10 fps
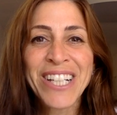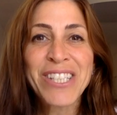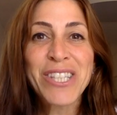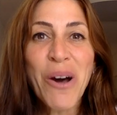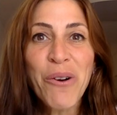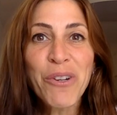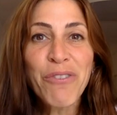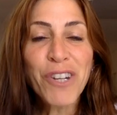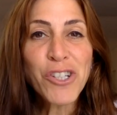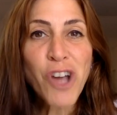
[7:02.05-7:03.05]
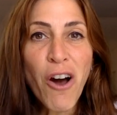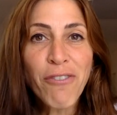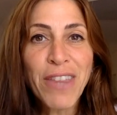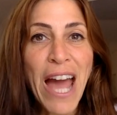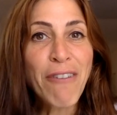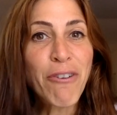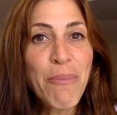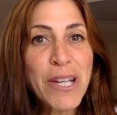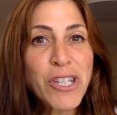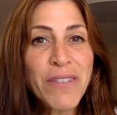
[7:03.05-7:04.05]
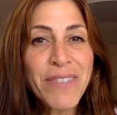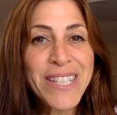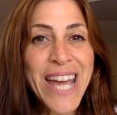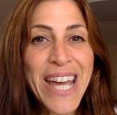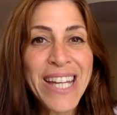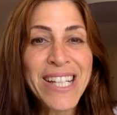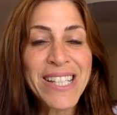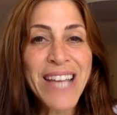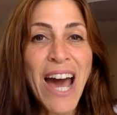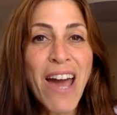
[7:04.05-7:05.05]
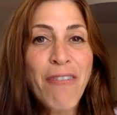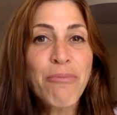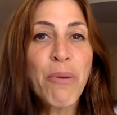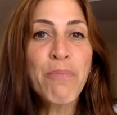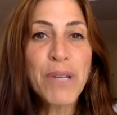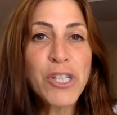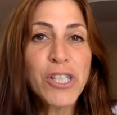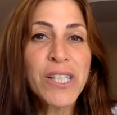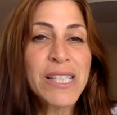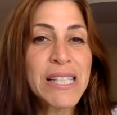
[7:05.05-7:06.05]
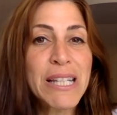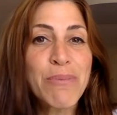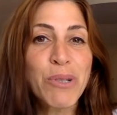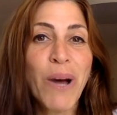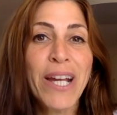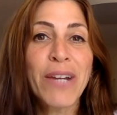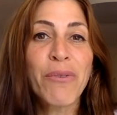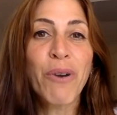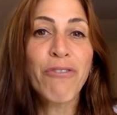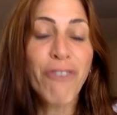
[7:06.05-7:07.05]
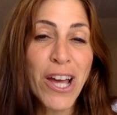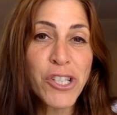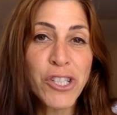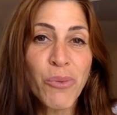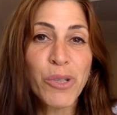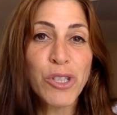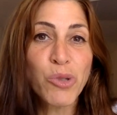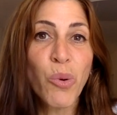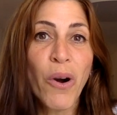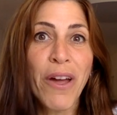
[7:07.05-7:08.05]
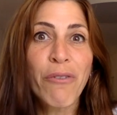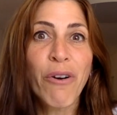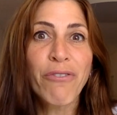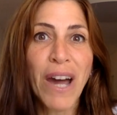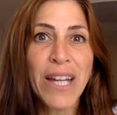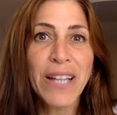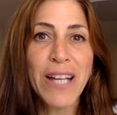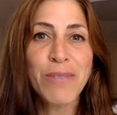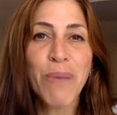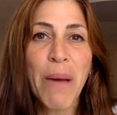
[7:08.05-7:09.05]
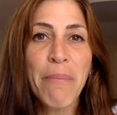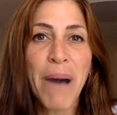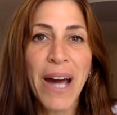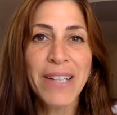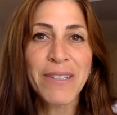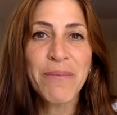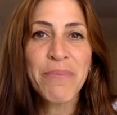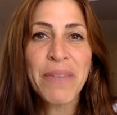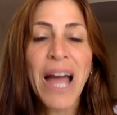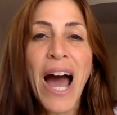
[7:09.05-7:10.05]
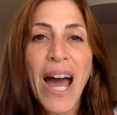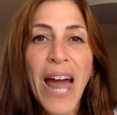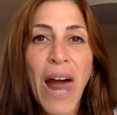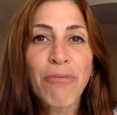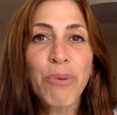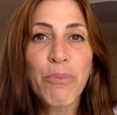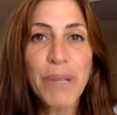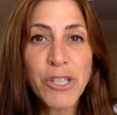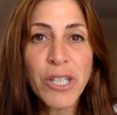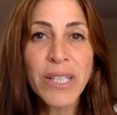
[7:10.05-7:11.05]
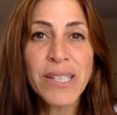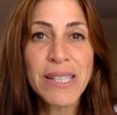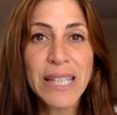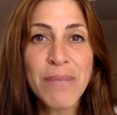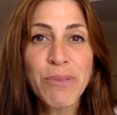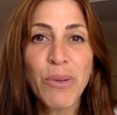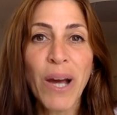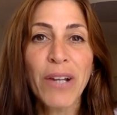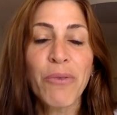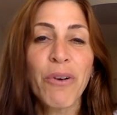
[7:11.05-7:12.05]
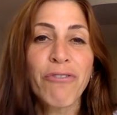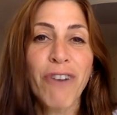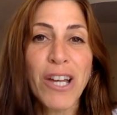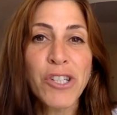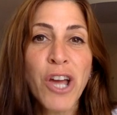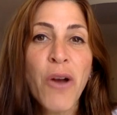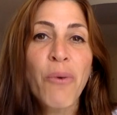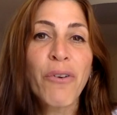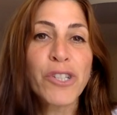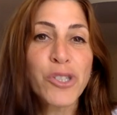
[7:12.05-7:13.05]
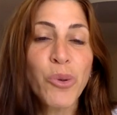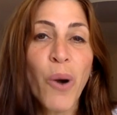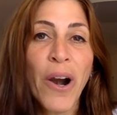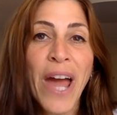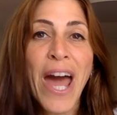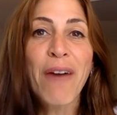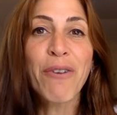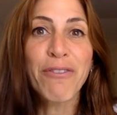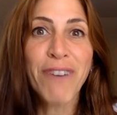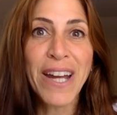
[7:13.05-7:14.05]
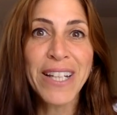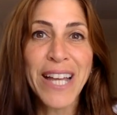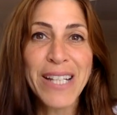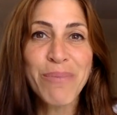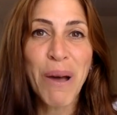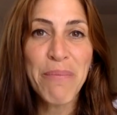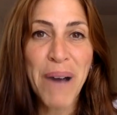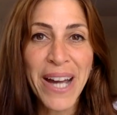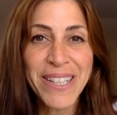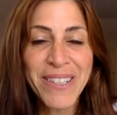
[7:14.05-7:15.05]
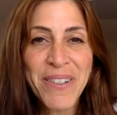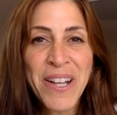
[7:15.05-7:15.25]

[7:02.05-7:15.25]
So to finish off, the affirmation of the day is, I have permission to sleep so I can refresh, restore, and revitalize my mind. I have permission to sleep so I can refresh, restore, and revitalize my mind.